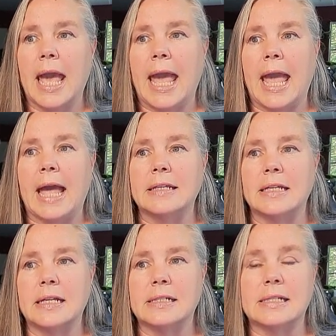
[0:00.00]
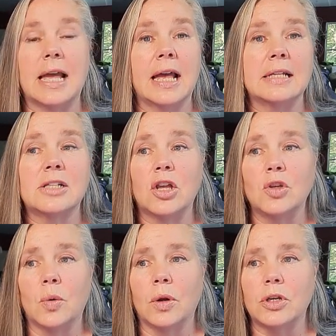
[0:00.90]
And it says
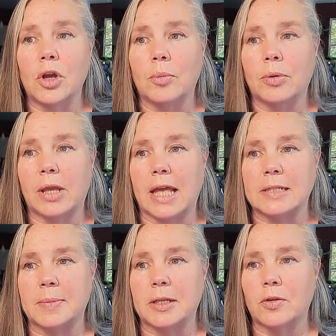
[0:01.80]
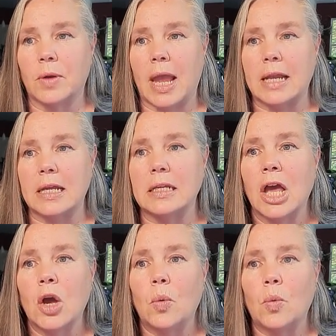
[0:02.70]
your notebook has been created.
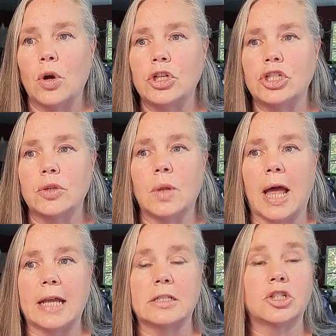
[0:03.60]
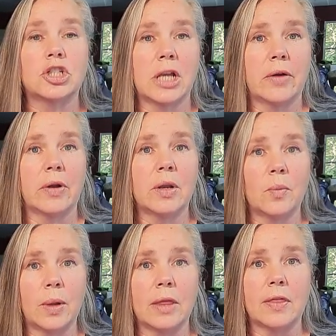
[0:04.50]
Would you like to share it
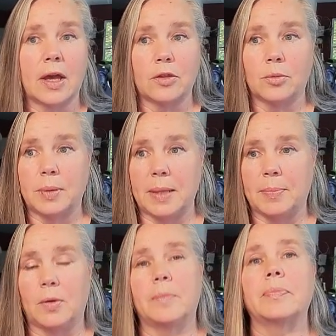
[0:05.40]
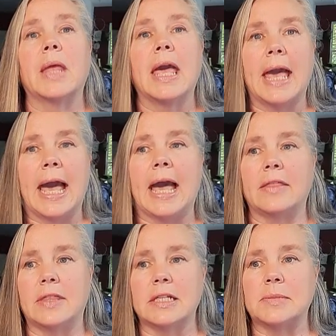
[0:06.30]
with other people?
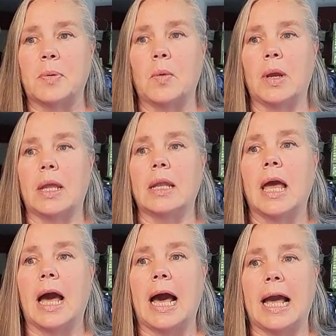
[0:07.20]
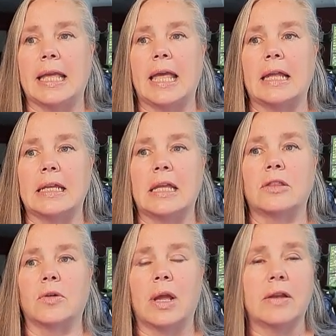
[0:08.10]
At this point, I can
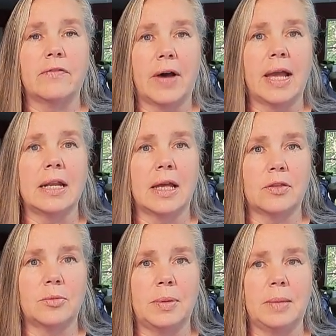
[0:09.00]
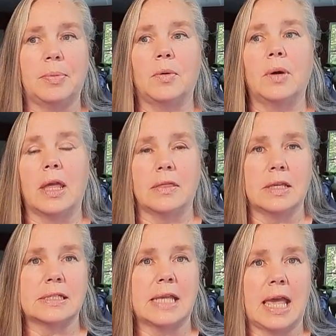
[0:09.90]
either invite other people. In
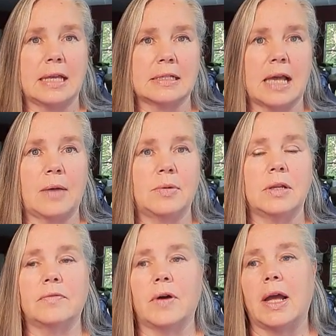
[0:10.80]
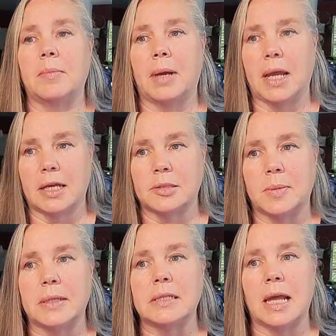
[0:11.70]
this case, I would invite my
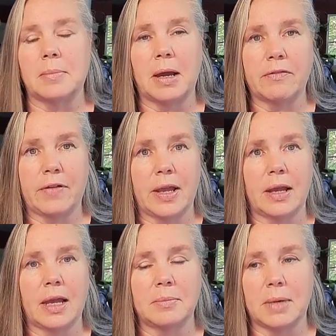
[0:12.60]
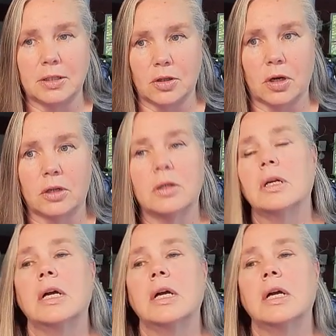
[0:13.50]
husband and my daughter